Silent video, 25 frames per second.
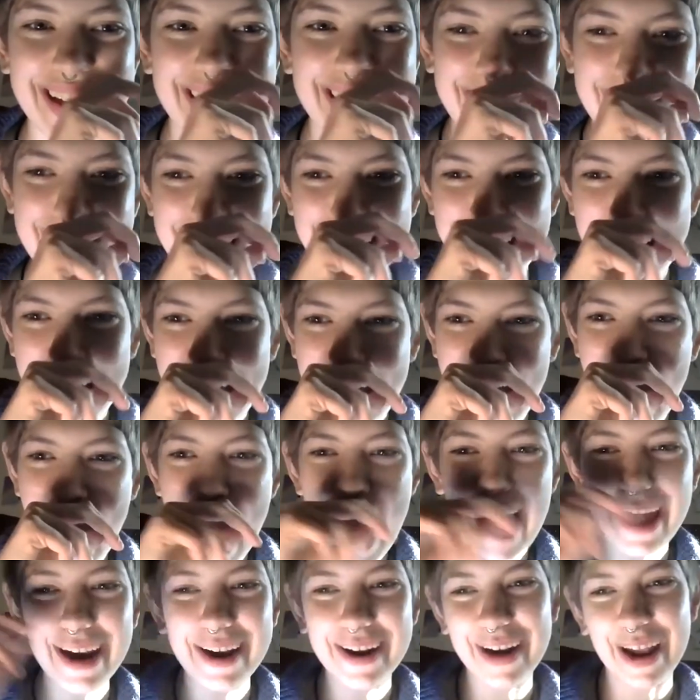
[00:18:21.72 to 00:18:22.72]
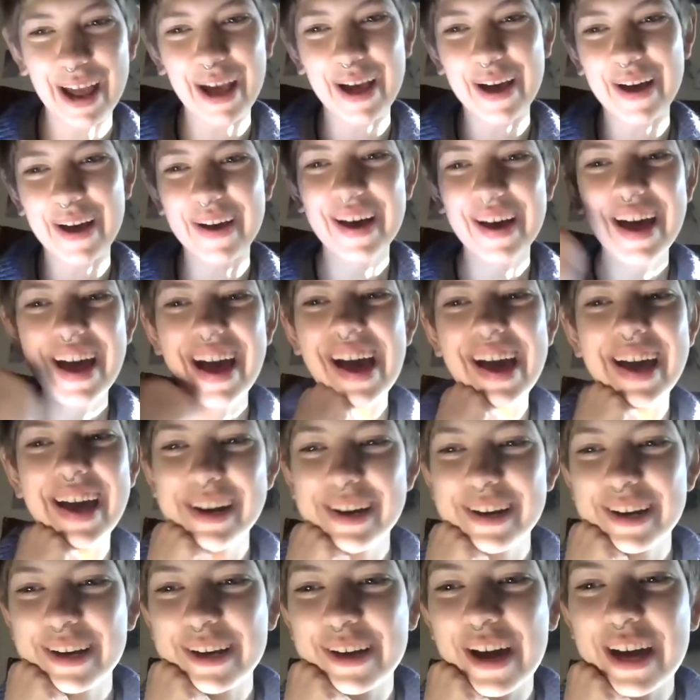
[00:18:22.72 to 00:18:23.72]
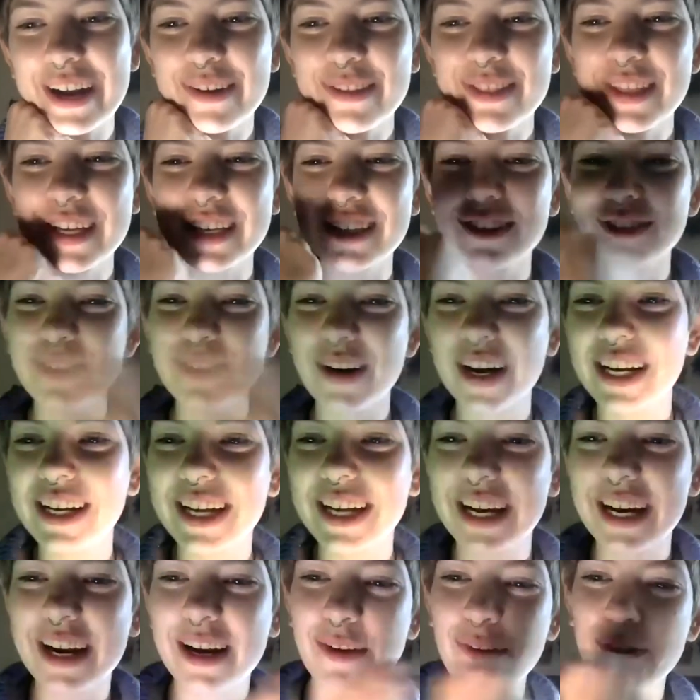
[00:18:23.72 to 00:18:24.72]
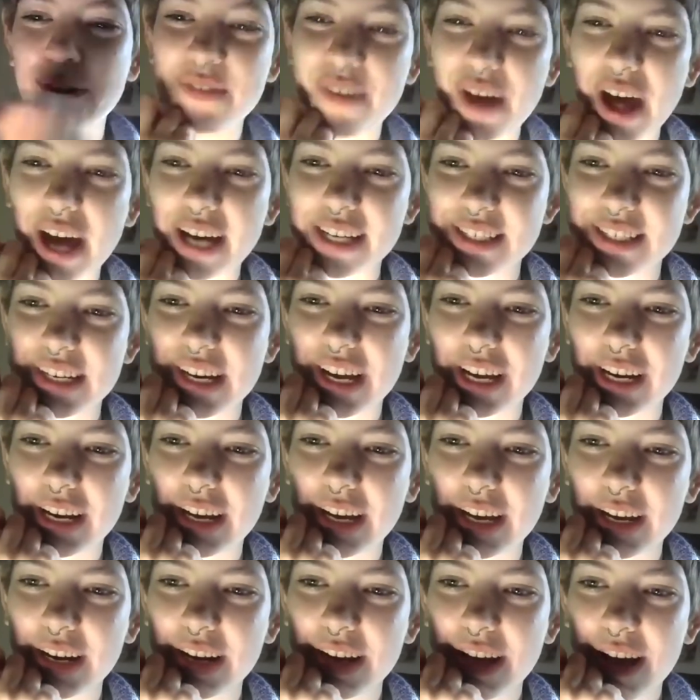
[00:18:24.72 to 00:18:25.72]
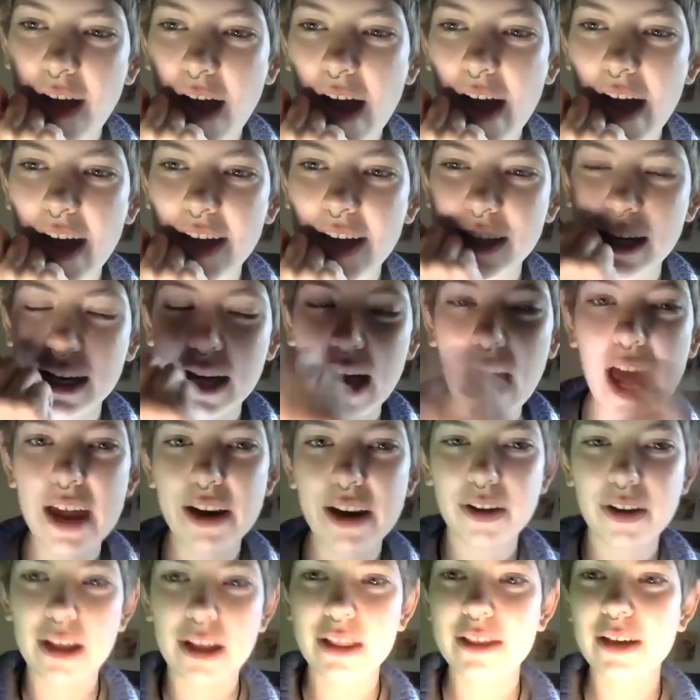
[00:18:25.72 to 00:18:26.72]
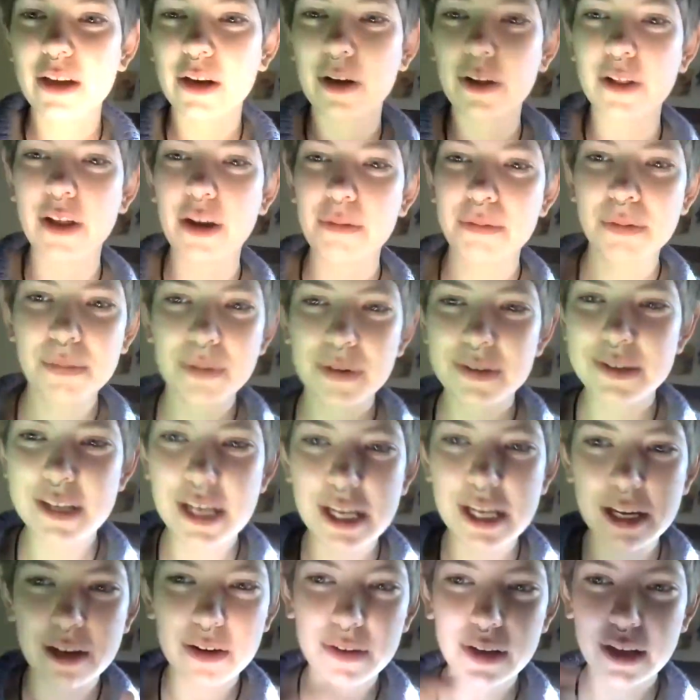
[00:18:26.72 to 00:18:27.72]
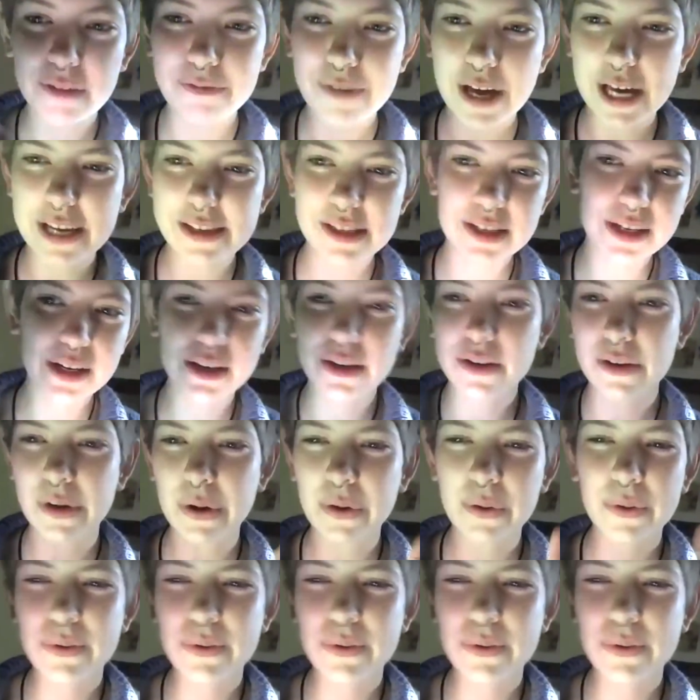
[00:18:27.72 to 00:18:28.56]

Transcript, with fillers: I don't know. I don't know. I don't think they're trying to get anyone vaccinated. I think I, you know, a lot of people are saying, you know, get vaccinated in your